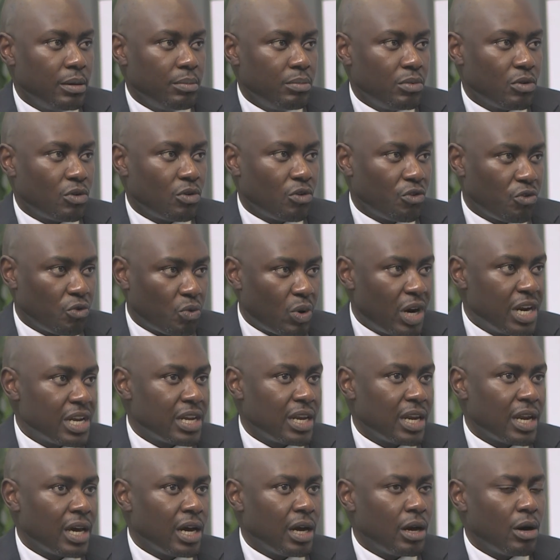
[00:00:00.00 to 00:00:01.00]
Because
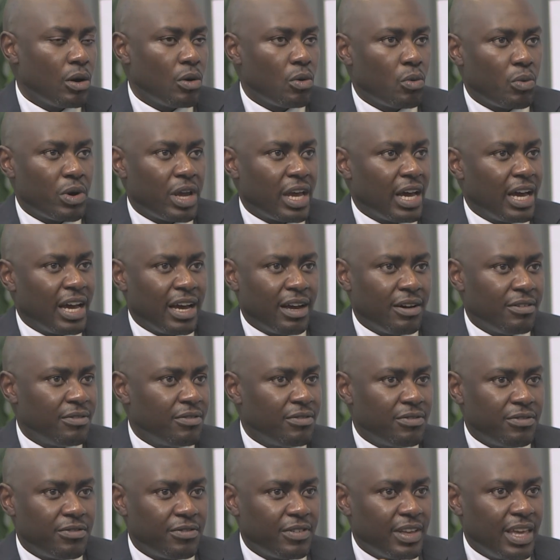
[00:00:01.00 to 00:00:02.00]
right now we have
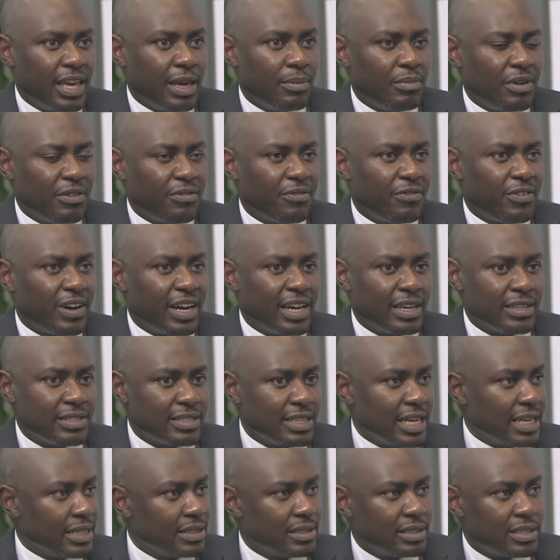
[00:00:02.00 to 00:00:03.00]
MFIs
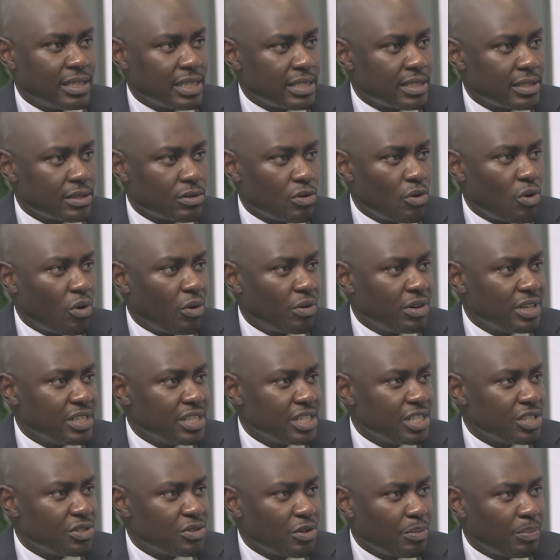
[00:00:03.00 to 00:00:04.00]
that just go on
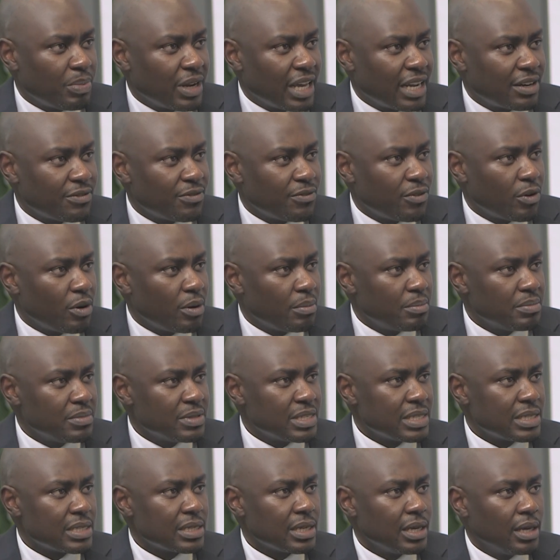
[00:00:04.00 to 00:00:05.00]
digital
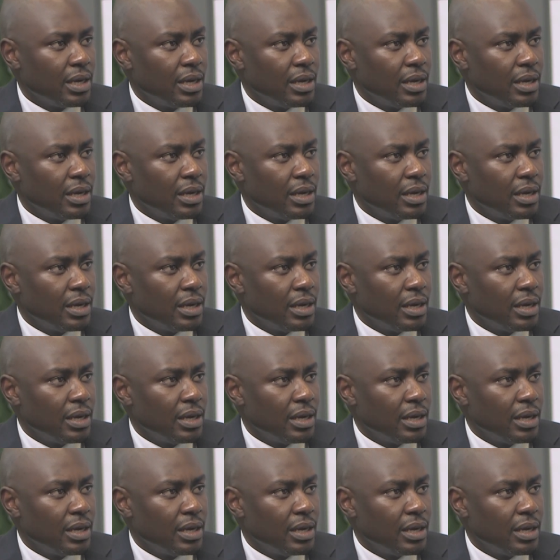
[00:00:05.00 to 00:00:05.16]
platforms.